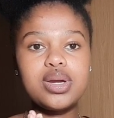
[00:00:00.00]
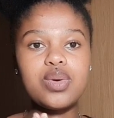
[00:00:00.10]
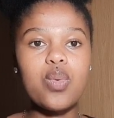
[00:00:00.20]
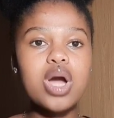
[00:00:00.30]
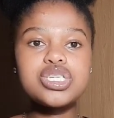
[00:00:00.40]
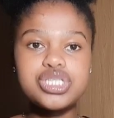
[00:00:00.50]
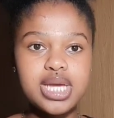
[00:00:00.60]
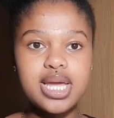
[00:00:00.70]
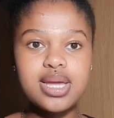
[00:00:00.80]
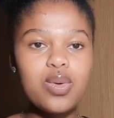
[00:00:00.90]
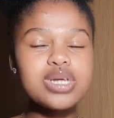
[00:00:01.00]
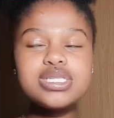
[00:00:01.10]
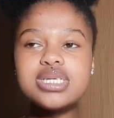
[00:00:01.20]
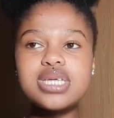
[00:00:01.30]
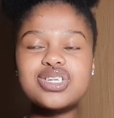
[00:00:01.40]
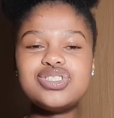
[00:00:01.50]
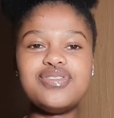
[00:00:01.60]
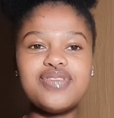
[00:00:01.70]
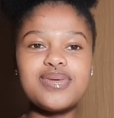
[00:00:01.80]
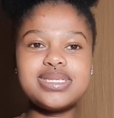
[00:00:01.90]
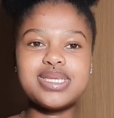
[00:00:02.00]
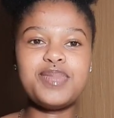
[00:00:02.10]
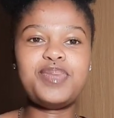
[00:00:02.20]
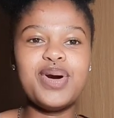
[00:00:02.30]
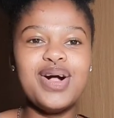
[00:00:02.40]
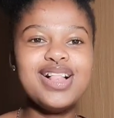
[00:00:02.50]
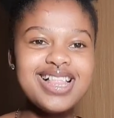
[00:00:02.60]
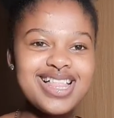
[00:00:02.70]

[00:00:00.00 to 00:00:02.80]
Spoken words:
wash day is actually very simple.